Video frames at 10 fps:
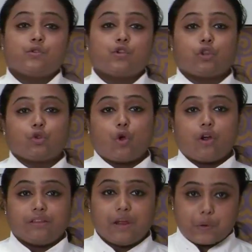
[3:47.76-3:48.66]
So
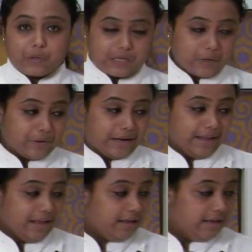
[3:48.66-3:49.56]
tortilla rolls are now
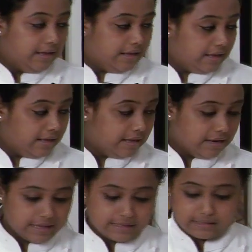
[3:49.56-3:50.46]
ready.
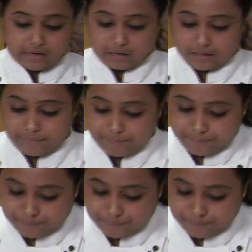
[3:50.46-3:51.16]
Let's cut them.